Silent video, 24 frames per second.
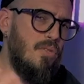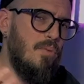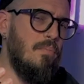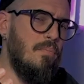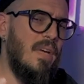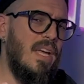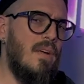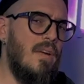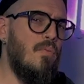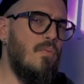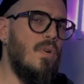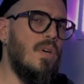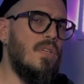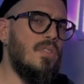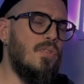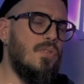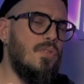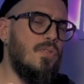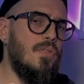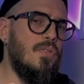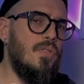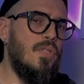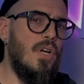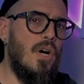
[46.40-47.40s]
you may want
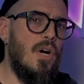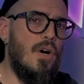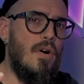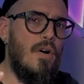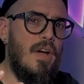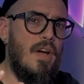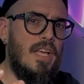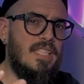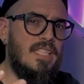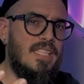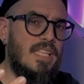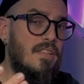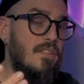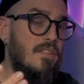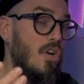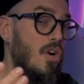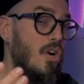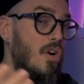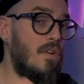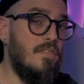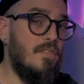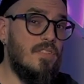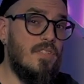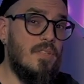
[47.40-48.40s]
to know, is it
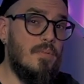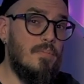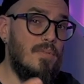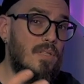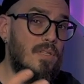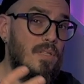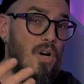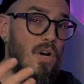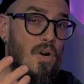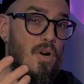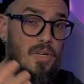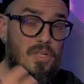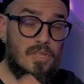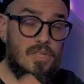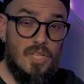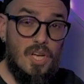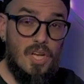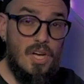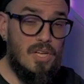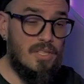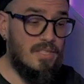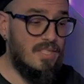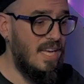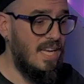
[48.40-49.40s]
comfortable or
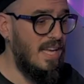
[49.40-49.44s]
not?